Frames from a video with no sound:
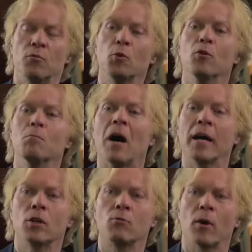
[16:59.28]
ruined my
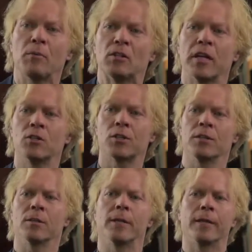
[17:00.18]
good reputation in
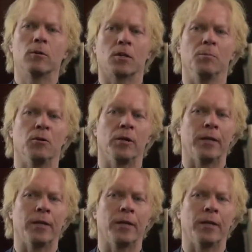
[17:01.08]
the legal community.